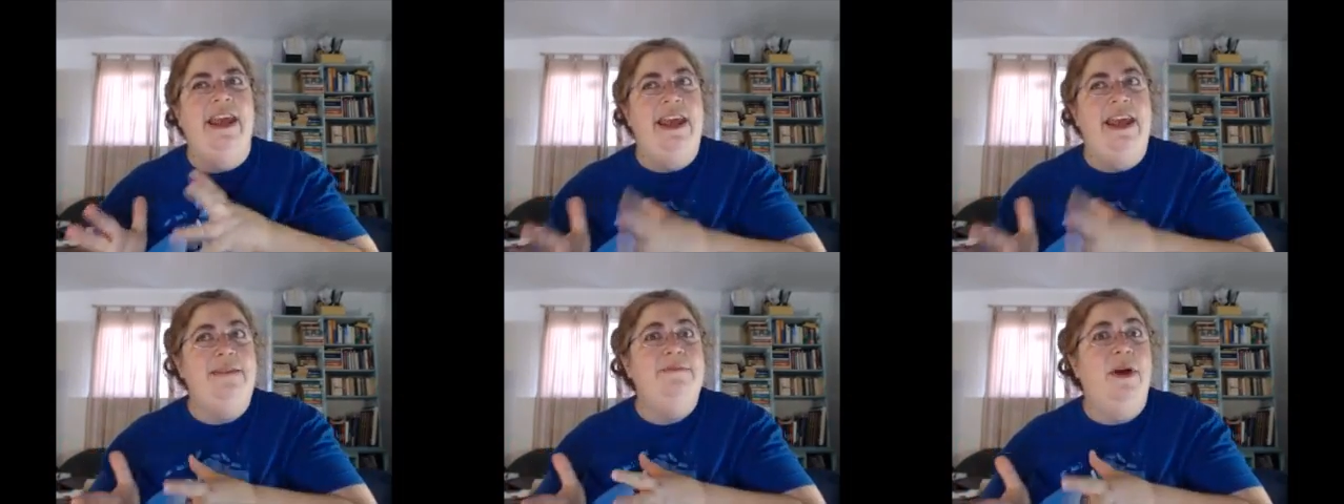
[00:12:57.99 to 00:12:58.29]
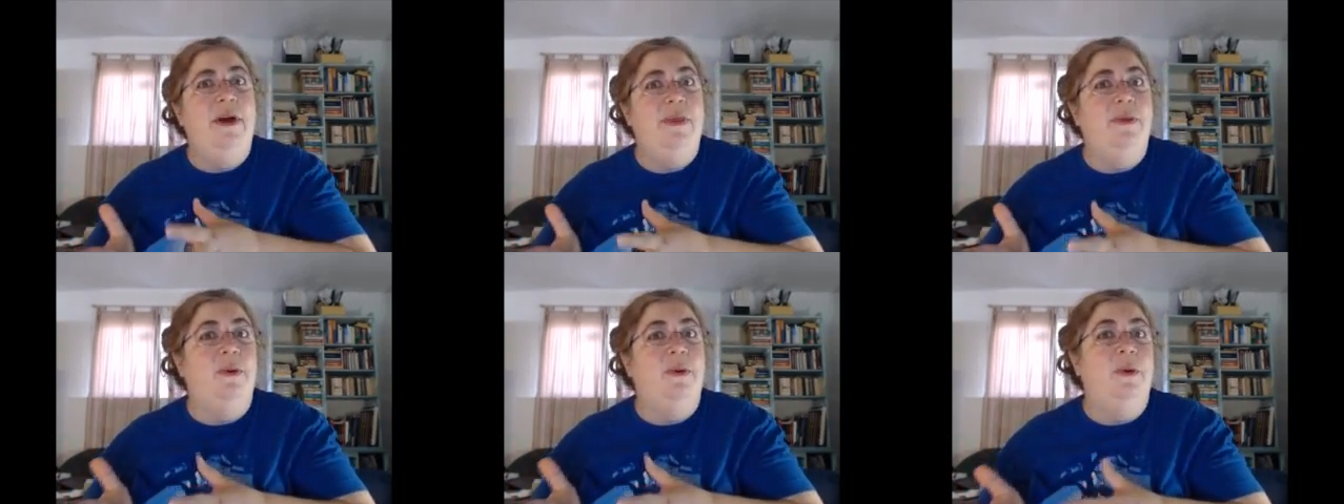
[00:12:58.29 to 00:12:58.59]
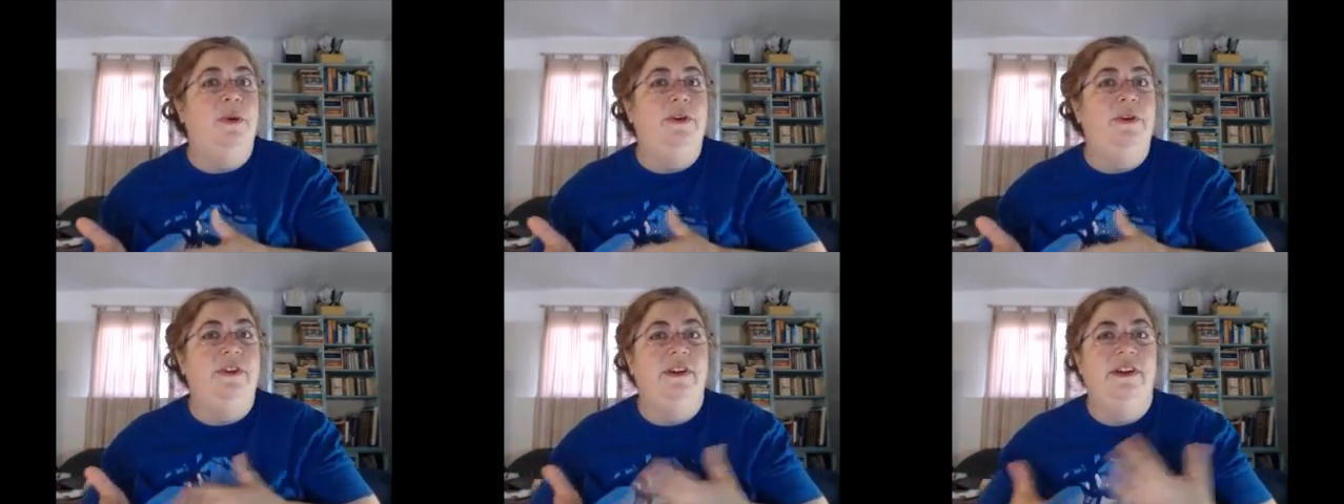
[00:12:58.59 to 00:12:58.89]

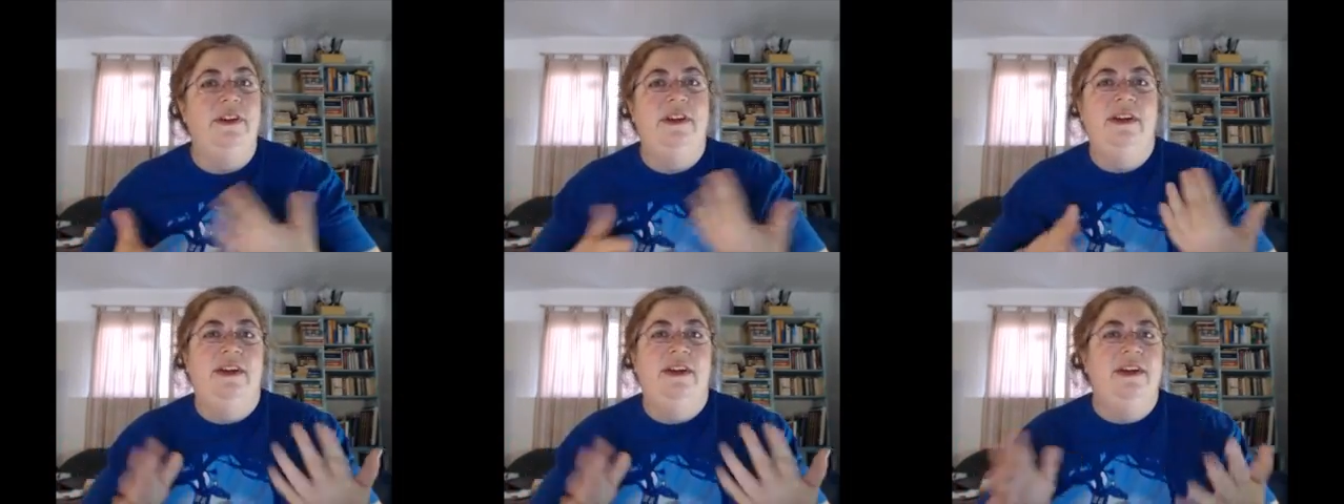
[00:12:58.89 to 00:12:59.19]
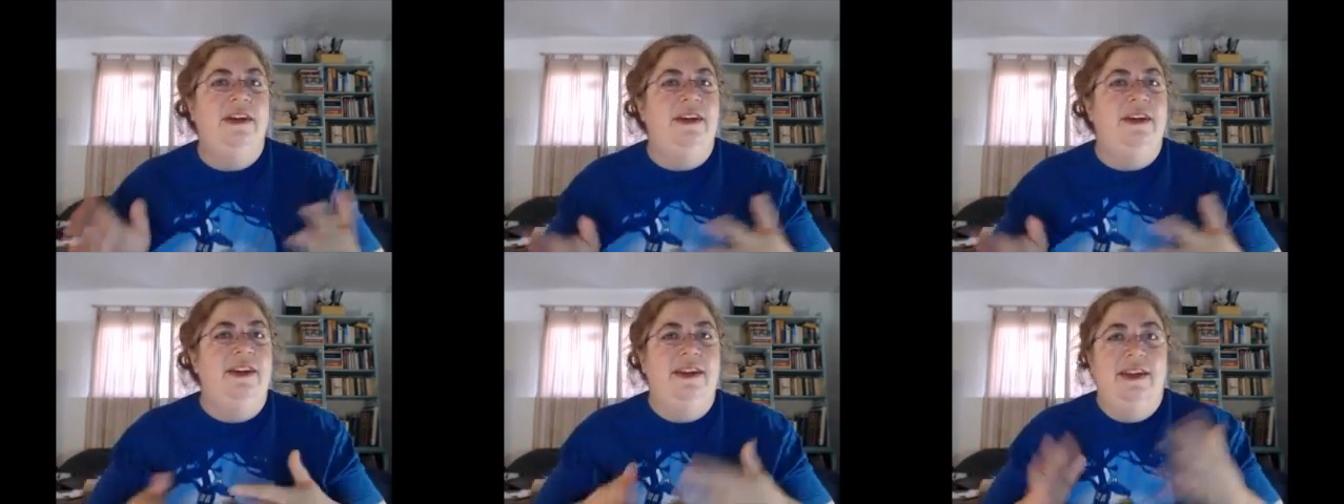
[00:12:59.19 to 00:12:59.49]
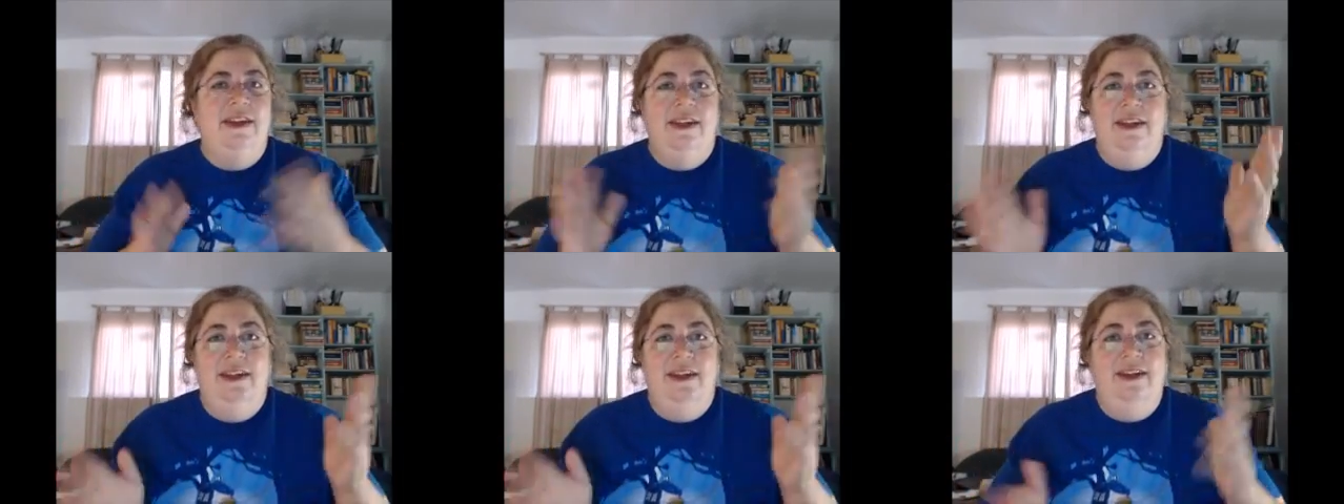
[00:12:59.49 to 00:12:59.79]
8-month-old
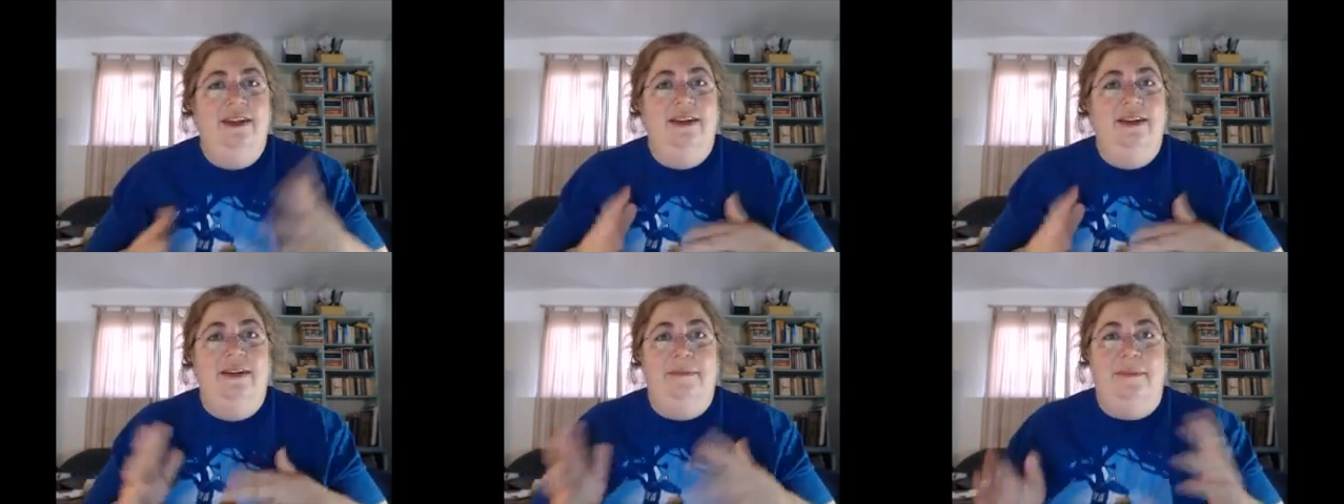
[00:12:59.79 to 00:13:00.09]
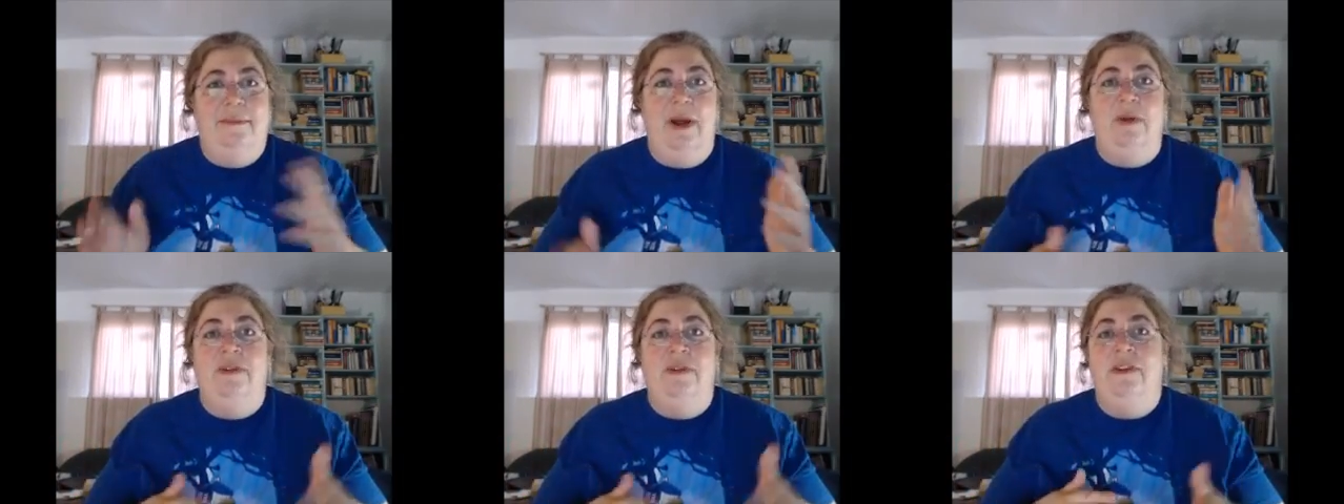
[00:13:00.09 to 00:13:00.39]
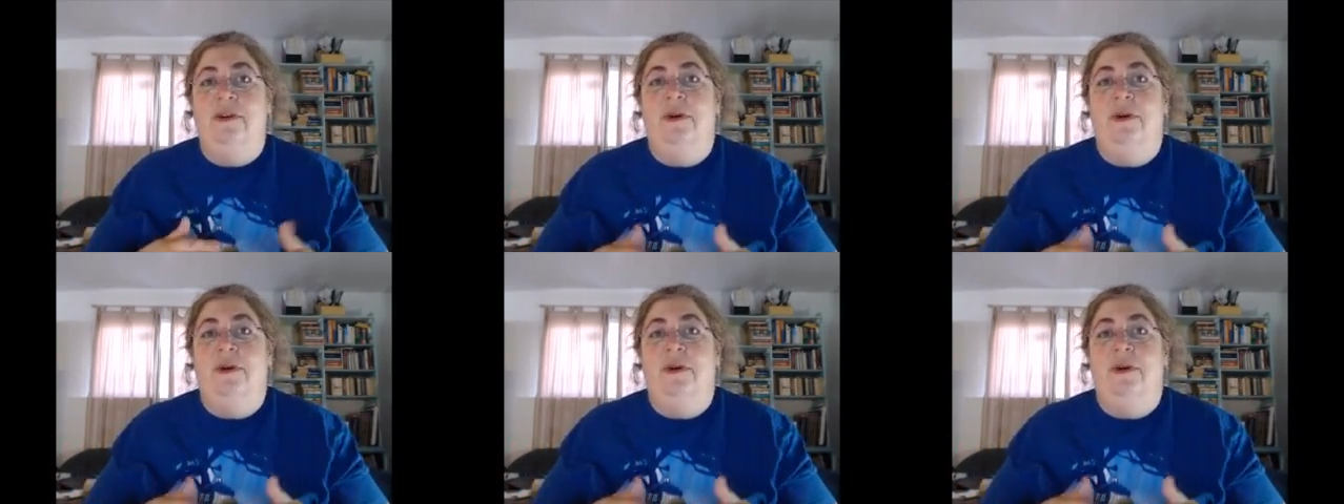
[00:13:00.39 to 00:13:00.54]
bouncing